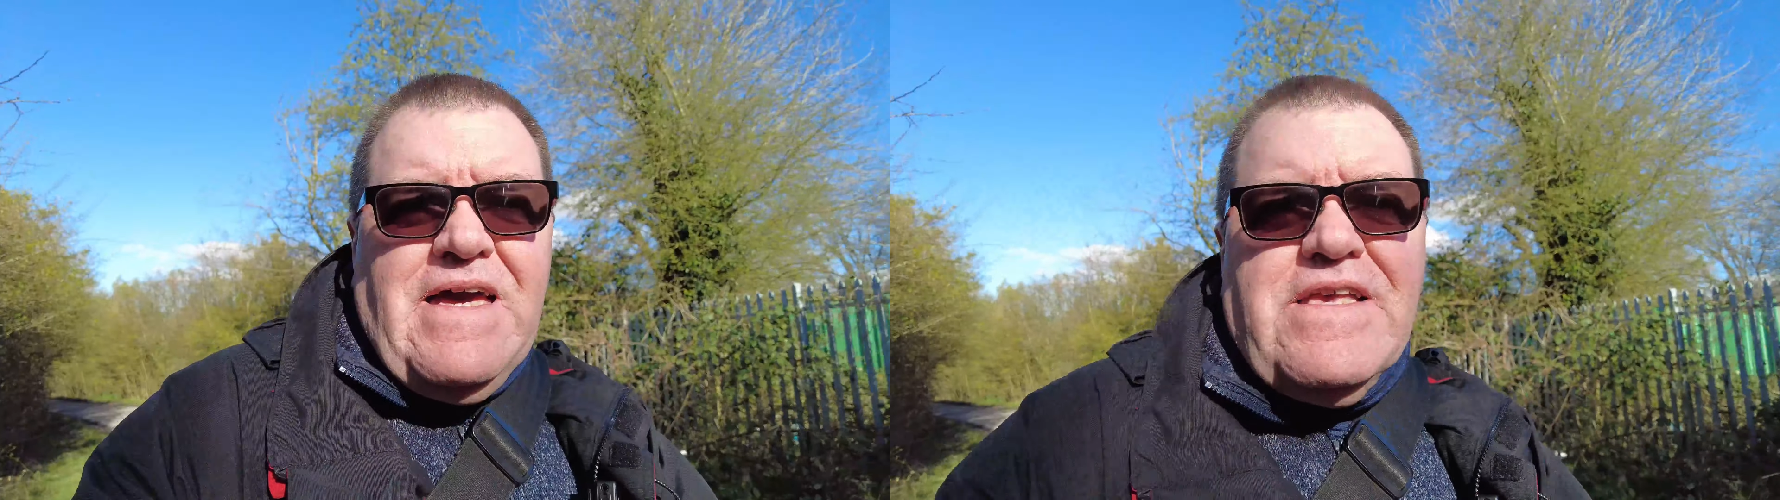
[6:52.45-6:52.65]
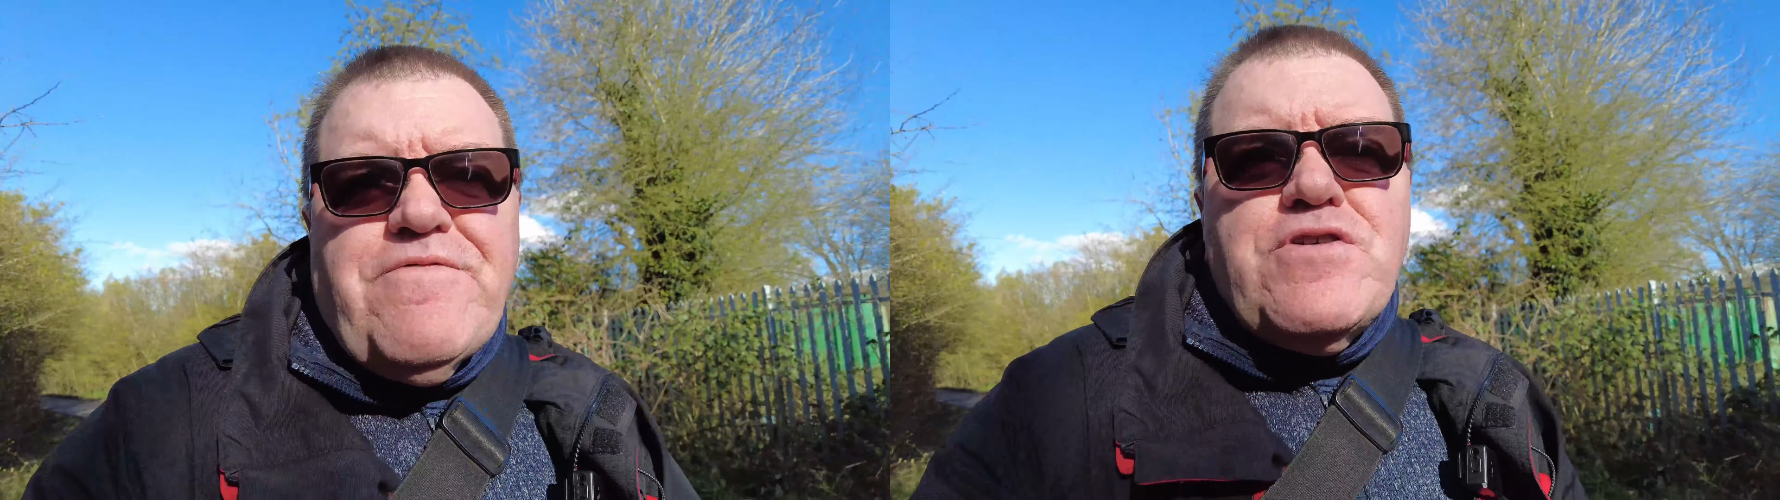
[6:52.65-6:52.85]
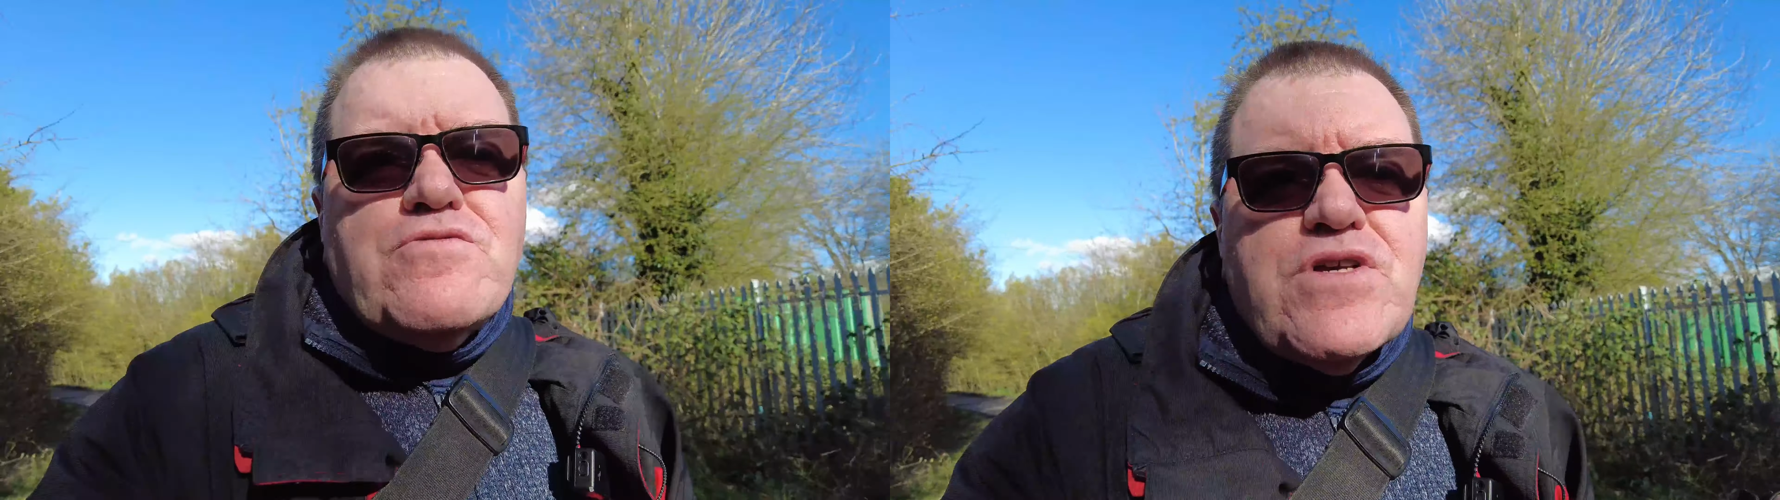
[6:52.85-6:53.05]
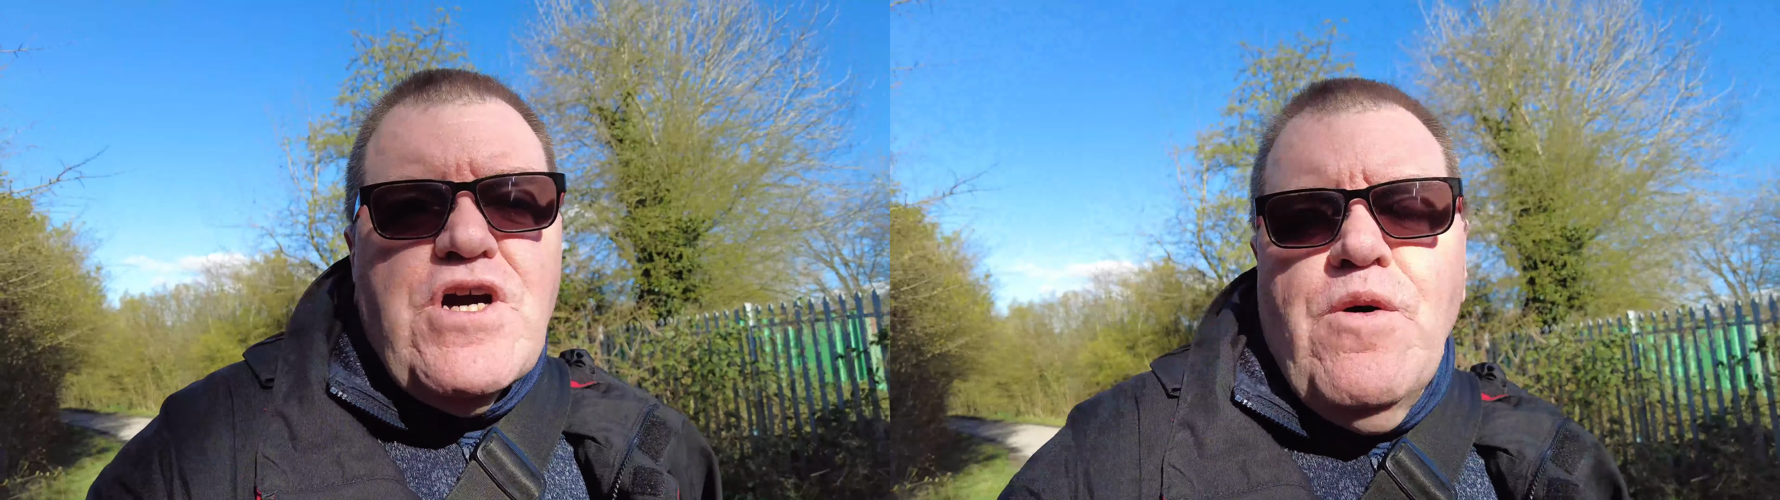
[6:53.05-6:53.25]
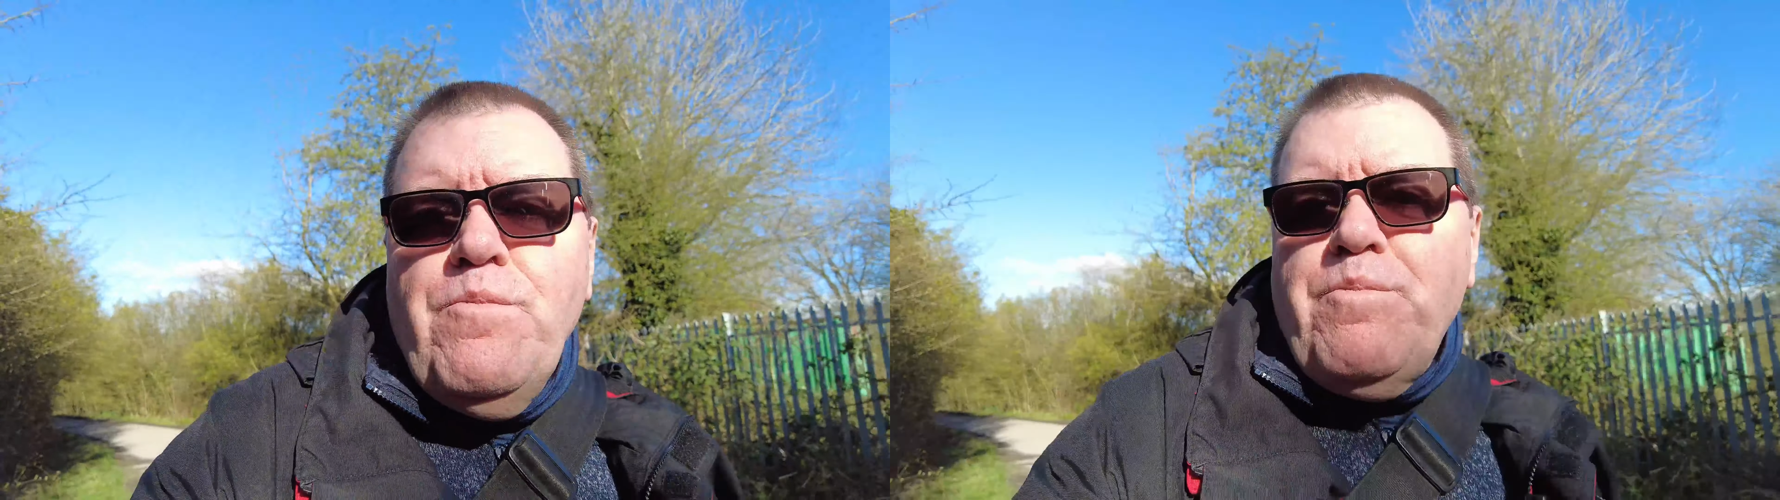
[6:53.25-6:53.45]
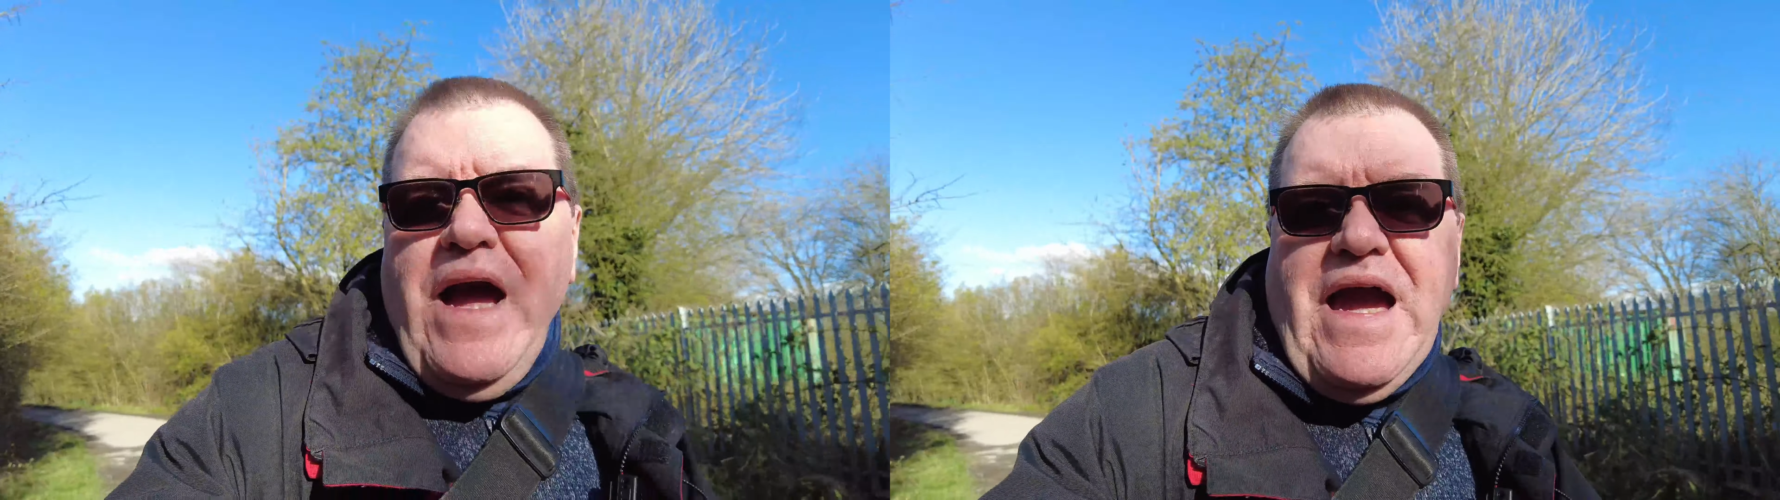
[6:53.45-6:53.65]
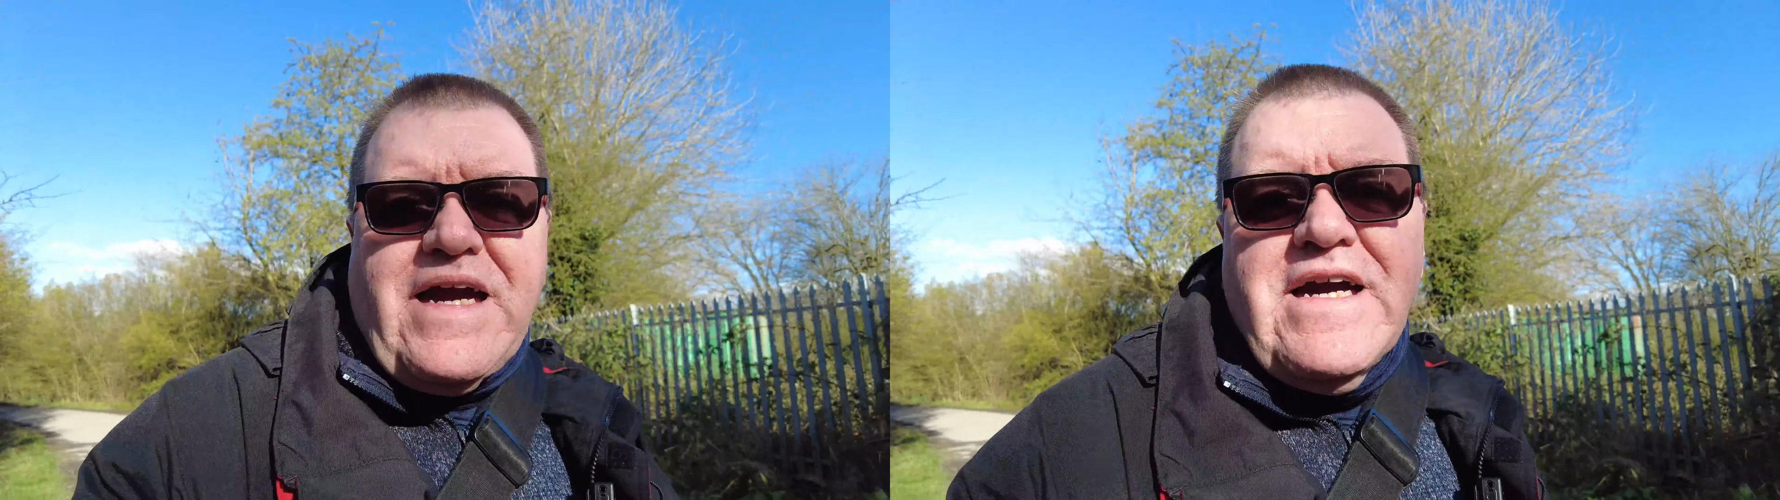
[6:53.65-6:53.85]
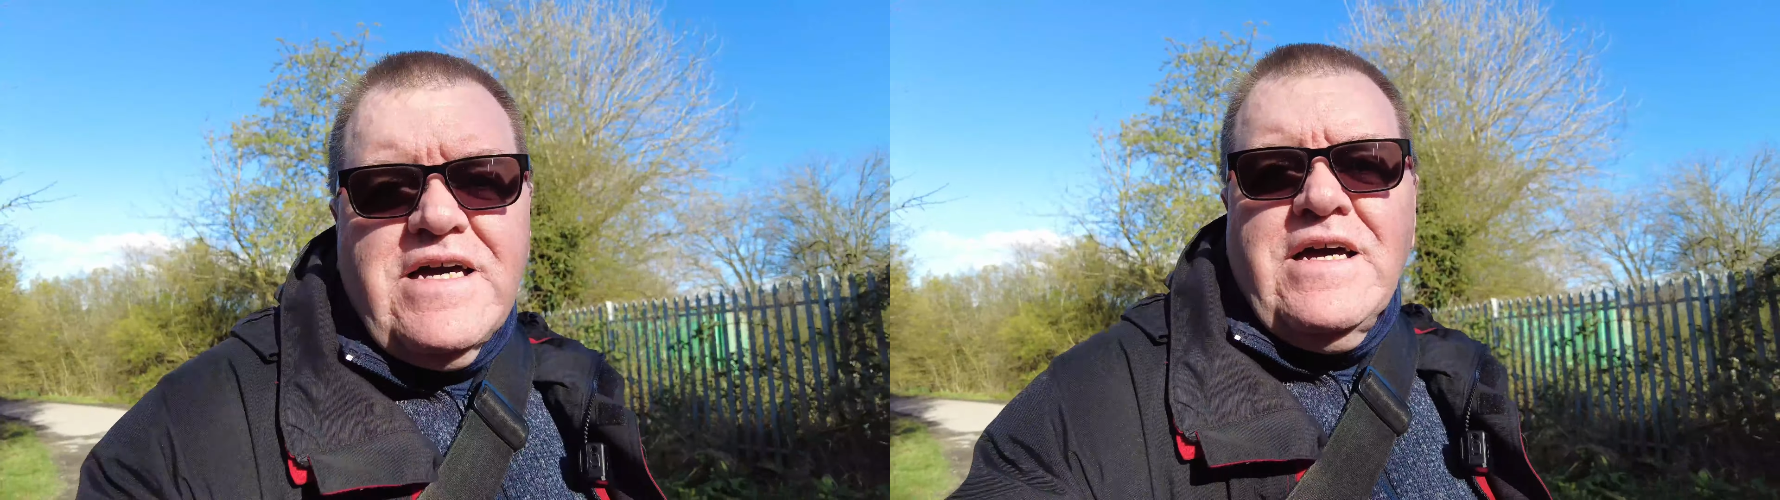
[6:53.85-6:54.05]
is for you to come back